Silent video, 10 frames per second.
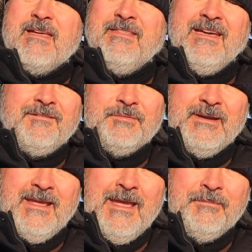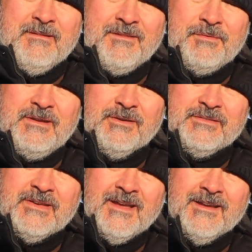that's what happens when your
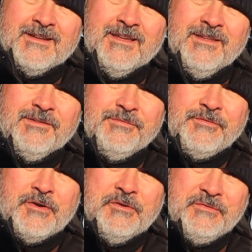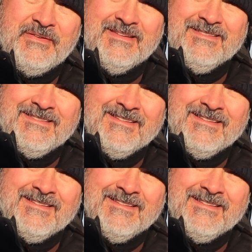tongue is frozen.